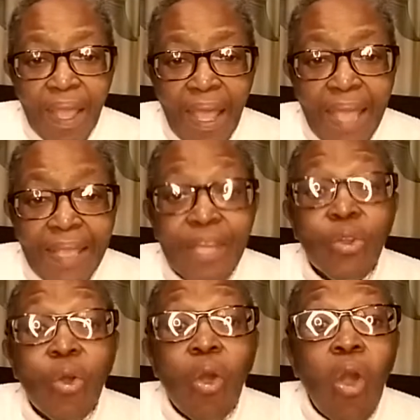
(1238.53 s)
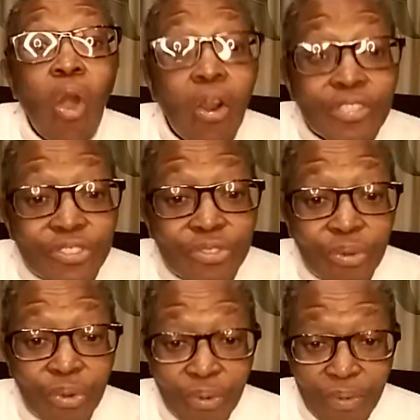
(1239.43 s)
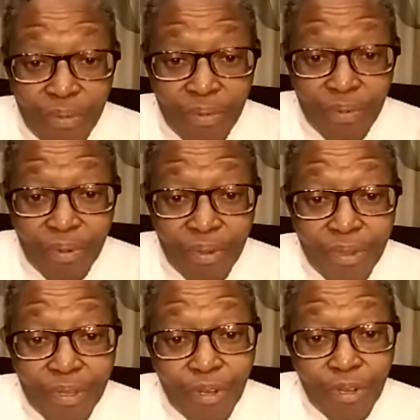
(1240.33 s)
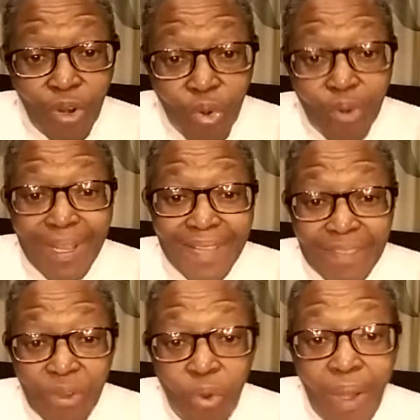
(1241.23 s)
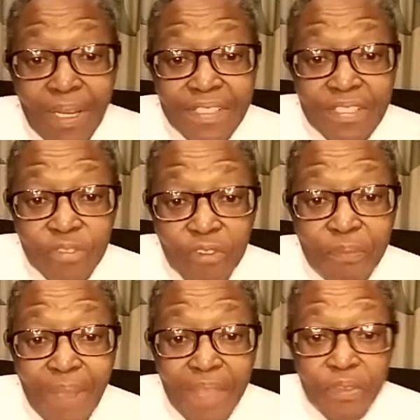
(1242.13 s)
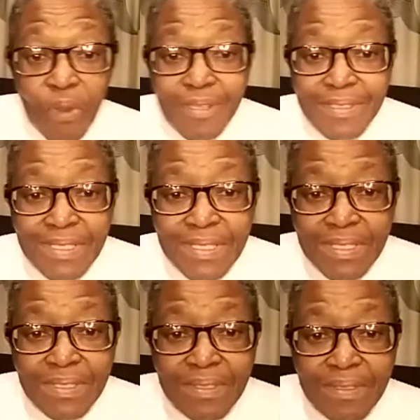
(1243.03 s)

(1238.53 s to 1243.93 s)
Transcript: I can also look at the qualities of my thoughts